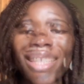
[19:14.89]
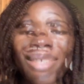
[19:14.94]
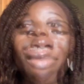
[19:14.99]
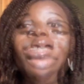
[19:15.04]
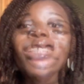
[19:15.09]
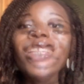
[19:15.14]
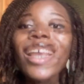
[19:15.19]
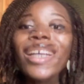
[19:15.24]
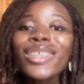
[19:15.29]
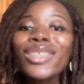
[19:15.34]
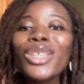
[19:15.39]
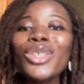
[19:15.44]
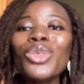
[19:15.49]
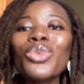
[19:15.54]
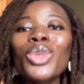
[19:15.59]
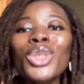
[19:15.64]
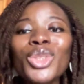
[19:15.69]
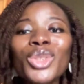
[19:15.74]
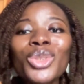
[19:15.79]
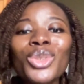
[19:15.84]
Now, the next thing you
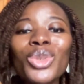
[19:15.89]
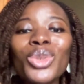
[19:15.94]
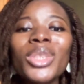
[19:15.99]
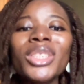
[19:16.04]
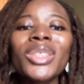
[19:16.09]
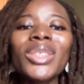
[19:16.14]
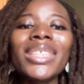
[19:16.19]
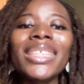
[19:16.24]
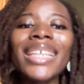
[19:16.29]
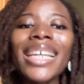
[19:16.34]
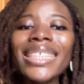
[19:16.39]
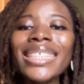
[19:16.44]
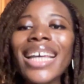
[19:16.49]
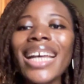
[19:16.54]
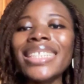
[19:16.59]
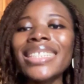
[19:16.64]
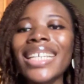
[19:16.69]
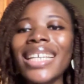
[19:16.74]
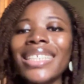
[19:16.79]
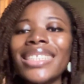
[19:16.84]
want to do is to get
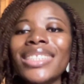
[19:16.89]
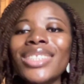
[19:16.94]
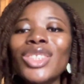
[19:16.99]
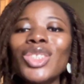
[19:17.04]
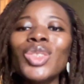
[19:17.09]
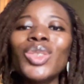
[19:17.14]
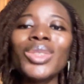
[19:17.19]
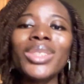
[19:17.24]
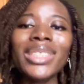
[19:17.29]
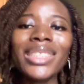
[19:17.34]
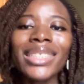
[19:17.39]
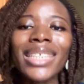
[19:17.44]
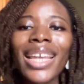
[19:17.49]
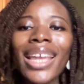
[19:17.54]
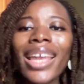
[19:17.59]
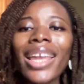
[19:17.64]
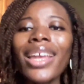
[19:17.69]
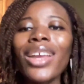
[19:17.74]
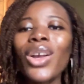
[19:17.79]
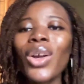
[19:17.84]
attendees to
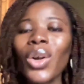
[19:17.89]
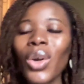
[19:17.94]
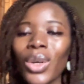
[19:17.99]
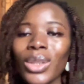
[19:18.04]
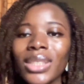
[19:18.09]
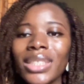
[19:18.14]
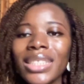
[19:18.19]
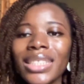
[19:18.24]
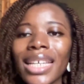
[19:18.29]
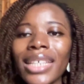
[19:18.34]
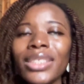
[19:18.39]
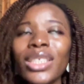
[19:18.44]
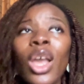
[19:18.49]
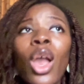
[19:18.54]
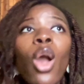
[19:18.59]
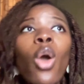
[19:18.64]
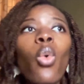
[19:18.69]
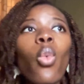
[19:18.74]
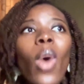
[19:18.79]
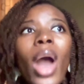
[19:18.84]
share content.
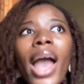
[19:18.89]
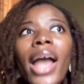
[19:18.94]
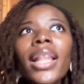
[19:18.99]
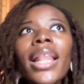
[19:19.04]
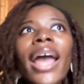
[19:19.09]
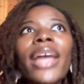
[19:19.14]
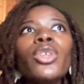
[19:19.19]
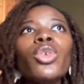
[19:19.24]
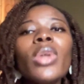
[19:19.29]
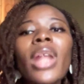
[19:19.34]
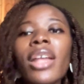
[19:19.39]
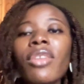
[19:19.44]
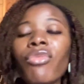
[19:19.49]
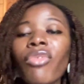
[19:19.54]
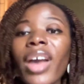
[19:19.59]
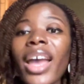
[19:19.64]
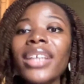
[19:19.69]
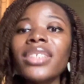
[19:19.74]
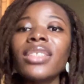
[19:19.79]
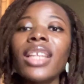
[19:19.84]
While I don't
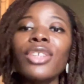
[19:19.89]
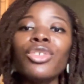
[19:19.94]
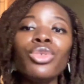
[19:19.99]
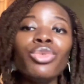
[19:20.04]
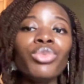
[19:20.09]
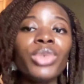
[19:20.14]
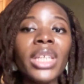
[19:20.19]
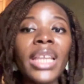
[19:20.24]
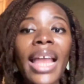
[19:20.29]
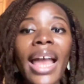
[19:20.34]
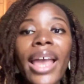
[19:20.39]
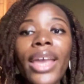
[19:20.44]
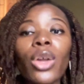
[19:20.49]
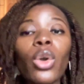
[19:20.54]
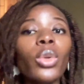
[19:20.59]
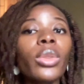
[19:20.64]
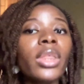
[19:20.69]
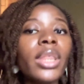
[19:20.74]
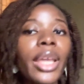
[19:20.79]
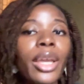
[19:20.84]
advise that you rely
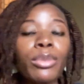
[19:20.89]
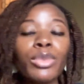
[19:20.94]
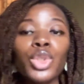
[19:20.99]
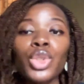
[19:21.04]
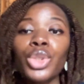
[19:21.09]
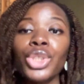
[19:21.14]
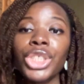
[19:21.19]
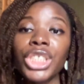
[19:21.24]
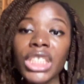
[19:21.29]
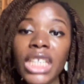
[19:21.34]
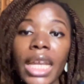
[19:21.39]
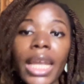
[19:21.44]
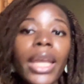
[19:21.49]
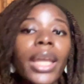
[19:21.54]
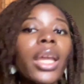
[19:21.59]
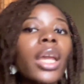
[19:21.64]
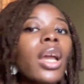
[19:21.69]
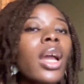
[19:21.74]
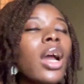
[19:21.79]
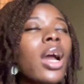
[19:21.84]
on them to
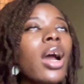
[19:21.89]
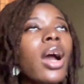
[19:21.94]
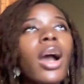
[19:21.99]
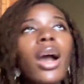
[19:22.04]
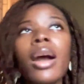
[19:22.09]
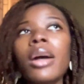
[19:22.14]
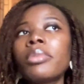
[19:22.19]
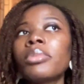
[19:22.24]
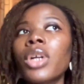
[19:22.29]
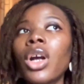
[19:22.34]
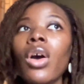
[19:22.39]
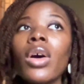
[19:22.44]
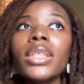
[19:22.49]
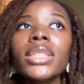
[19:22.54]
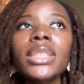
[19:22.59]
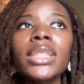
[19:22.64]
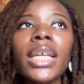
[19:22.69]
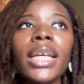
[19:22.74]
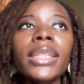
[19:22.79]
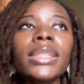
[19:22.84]
share
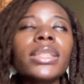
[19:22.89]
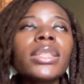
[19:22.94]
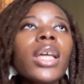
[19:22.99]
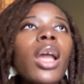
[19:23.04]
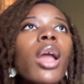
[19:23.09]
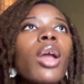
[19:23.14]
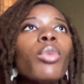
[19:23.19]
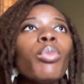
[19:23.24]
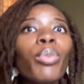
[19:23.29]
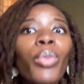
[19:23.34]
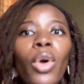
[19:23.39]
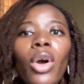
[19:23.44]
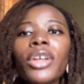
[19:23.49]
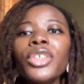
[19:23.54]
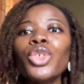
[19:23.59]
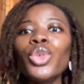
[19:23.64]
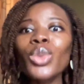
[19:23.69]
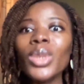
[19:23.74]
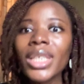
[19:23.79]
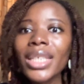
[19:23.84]
content,
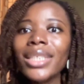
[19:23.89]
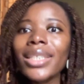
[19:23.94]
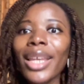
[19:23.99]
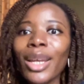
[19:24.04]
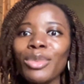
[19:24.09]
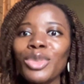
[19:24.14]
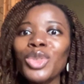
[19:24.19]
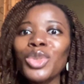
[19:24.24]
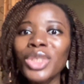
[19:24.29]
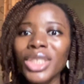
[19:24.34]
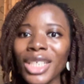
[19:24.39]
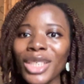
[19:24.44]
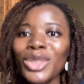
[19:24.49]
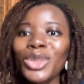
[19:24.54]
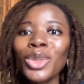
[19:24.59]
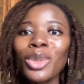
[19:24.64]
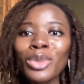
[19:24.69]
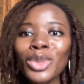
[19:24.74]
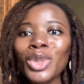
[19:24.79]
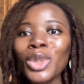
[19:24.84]
but you need them to share
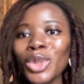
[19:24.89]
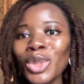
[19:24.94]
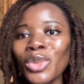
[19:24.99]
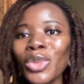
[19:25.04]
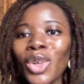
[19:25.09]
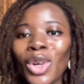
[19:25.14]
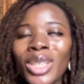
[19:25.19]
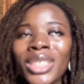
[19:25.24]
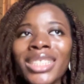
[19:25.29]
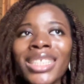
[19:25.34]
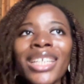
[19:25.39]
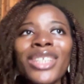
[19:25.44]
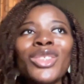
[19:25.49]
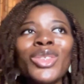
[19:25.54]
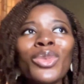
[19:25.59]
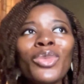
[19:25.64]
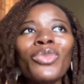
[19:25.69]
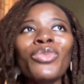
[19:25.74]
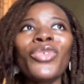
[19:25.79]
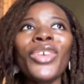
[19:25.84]
some sort of content.
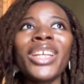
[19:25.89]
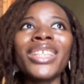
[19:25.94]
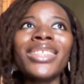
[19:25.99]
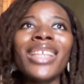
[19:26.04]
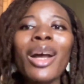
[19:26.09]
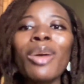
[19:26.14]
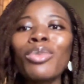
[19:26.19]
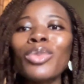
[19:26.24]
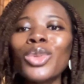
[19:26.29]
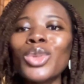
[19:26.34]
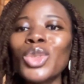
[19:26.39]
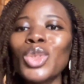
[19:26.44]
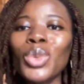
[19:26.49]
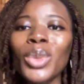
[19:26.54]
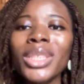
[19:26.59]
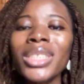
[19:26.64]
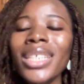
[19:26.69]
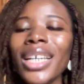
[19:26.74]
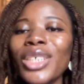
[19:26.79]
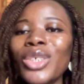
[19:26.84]
So for example,
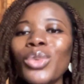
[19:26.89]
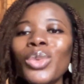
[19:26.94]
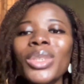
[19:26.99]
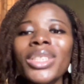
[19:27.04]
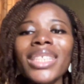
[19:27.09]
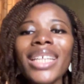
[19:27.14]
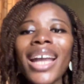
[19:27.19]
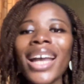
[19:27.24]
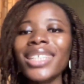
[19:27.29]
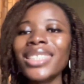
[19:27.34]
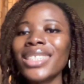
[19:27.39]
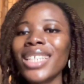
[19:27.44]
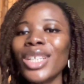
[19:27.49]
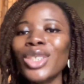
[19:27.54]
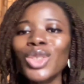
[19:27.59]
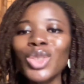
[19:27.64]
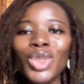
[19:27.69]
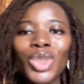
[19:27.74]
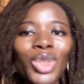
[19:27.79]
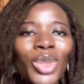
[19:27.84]
Twitter, you want the
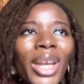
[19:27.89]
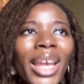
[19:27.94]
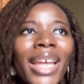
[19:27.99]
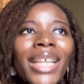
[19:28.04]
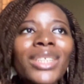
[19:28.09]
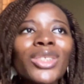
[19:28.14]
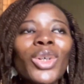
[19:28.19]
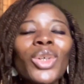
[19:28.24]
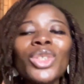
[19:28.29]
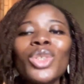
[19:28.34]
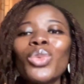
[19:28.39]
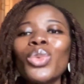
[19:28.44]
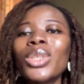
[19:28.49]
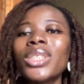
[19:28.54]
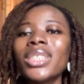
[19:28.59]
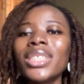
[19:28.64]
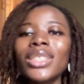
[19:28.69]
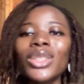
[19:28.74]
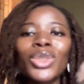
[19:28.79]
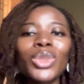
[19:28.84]
hashtag to trend, or you
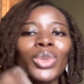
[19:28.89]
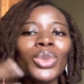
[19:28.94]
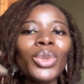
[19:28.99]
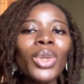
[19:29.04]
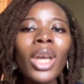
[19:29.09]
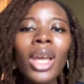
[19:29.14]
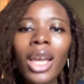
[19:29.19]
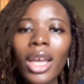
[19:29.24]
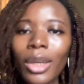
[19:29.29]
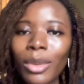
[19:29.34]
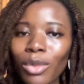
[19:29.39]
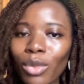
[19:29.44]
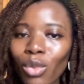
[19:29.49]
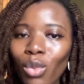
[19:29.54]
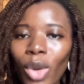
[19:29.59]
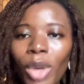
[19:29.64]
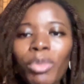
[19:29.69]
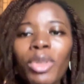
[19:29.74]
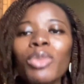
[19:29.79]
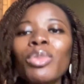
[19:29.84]
want it to
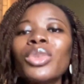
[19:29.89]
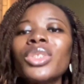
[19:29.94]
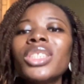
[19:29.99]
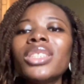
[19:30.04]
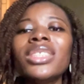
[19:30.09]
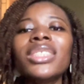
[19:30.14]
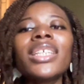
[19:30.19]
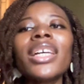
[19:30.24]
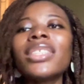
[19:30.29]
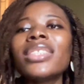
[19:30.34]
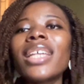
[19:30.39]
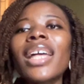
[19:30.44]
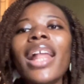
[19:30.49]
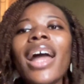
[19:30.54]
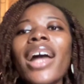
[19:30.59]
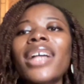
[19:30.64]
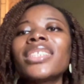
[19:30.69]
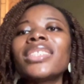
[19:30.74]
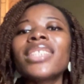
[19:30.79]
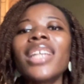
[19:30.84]
when people search that
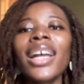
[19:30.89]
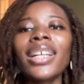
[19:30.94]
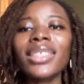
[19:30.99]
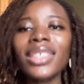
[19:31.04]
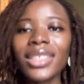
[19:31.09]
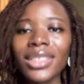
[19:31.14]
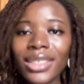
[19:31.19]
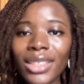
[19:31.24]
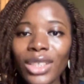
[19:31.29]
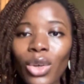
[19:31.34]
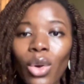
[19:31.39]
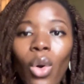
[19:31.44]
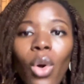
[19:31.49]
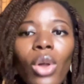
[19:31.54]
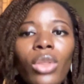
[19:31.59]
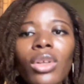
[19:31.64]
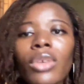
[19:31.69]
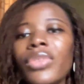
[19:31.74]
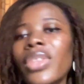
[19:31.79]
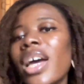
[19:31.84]
hashtag, they see
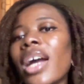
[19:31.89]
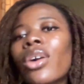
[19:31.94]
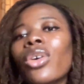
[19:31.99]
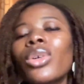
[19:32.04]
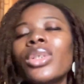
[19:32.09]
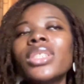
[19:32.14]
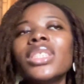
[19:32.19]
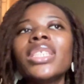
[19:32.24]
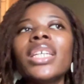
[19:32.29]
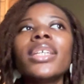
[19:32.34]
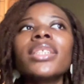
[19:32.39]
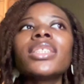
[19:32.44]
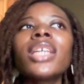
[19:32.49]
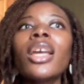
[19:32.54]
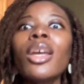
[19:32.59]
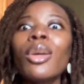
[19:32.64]
all of that content.